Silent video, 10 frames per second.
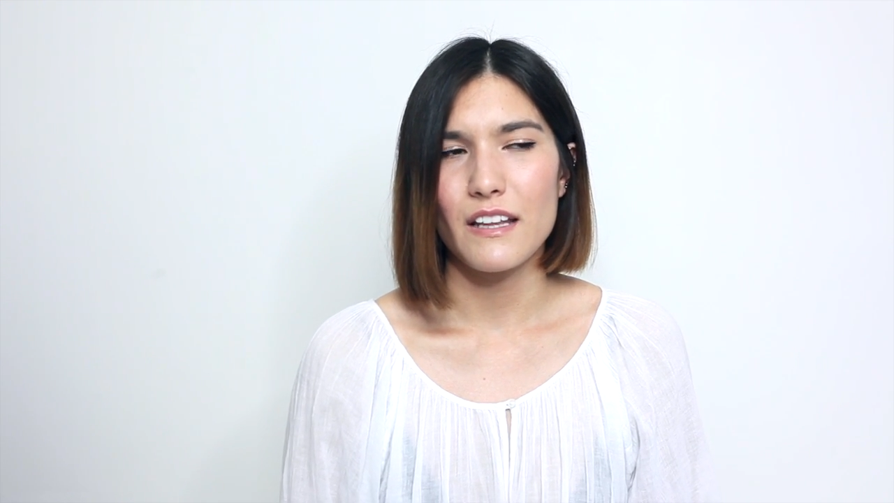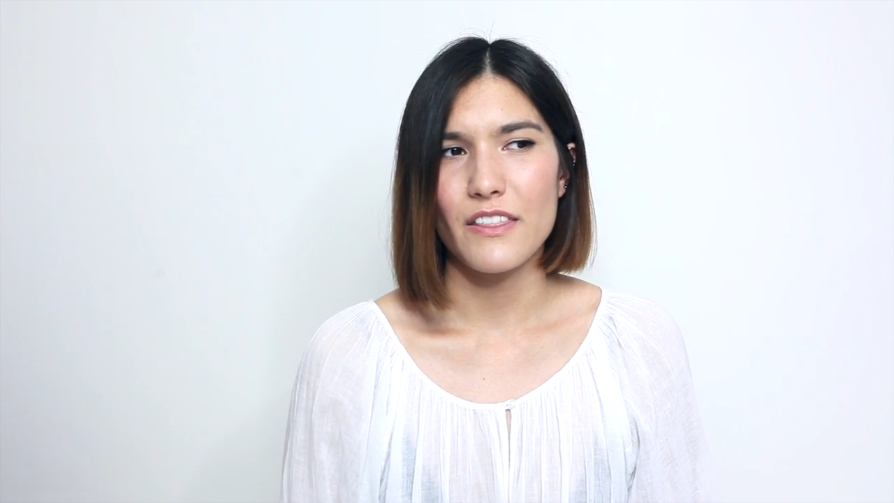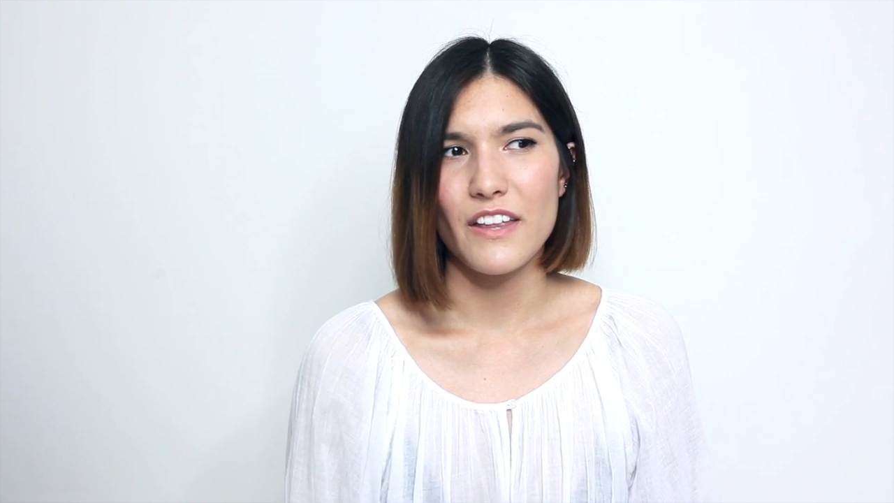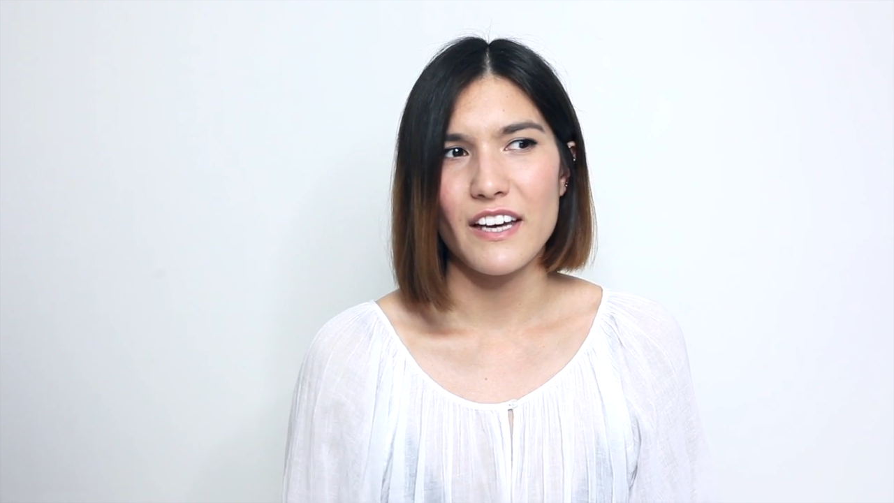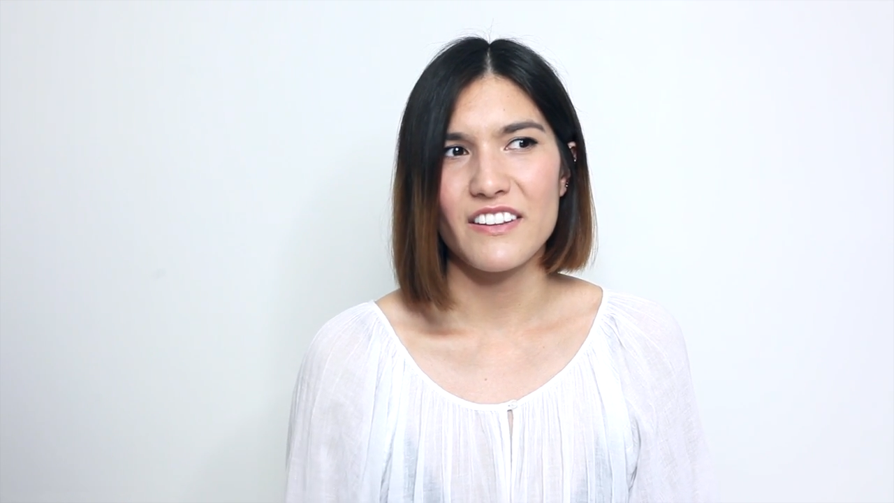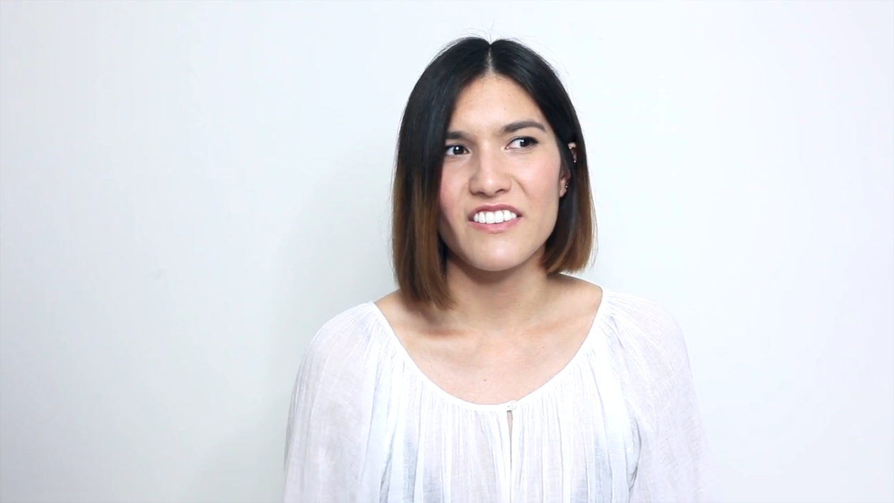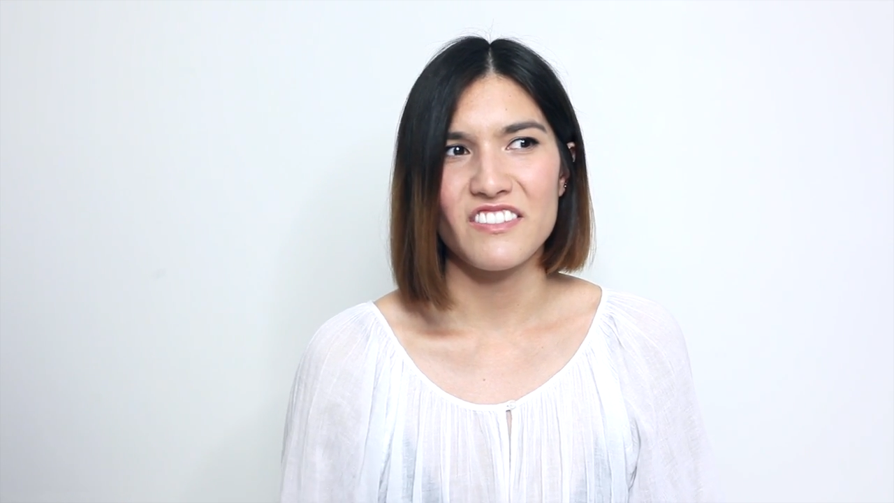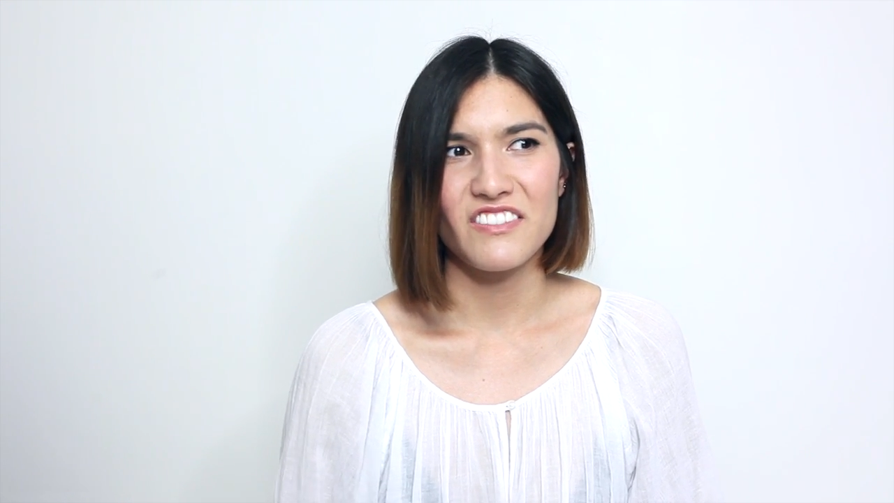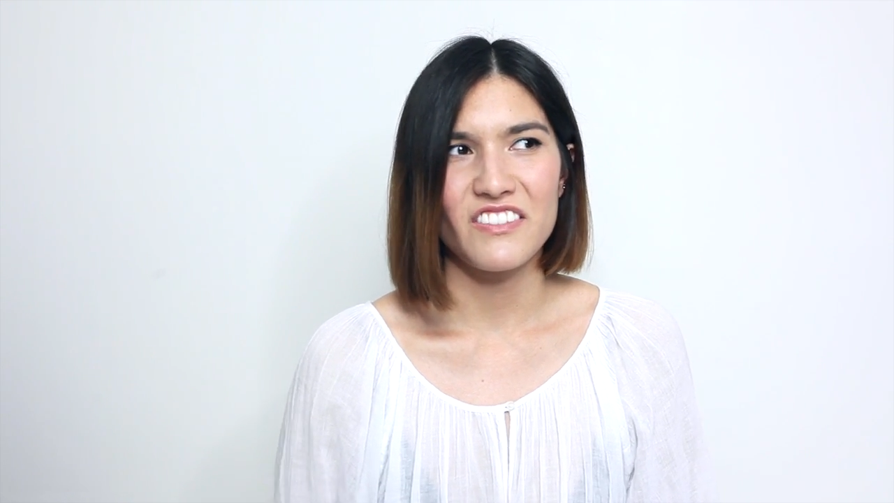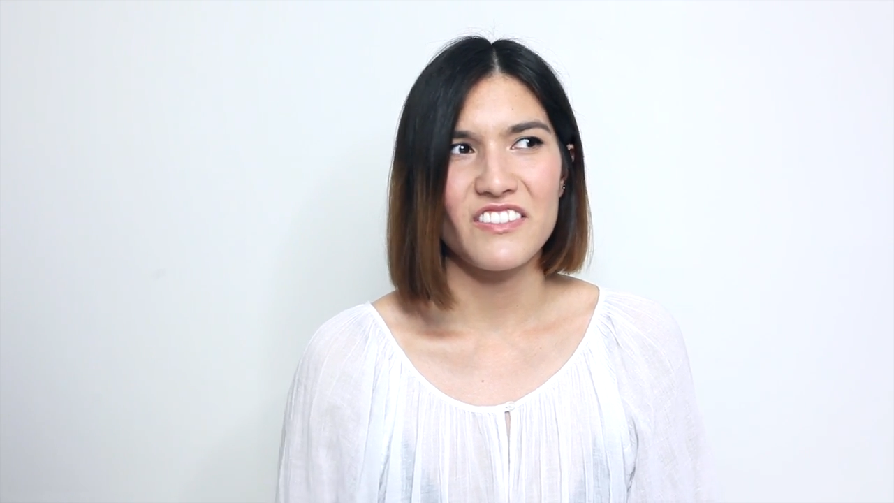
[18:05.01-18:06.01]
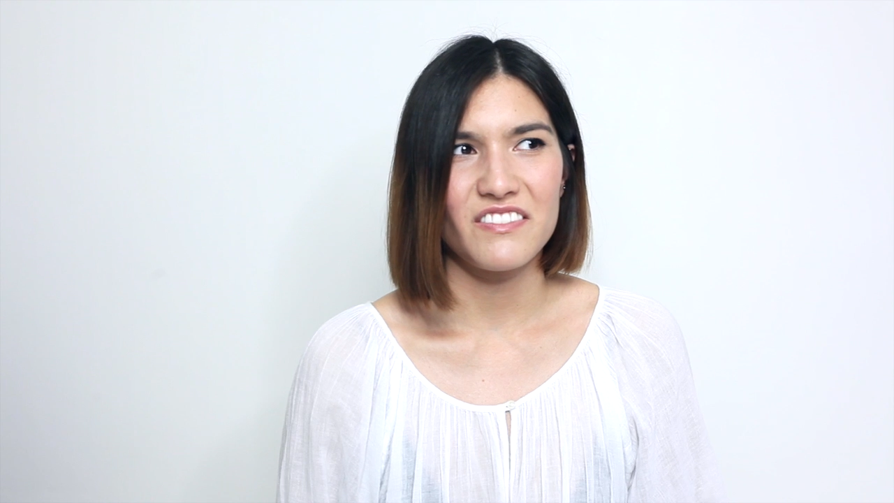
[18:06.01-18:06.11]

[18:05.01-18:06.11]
then,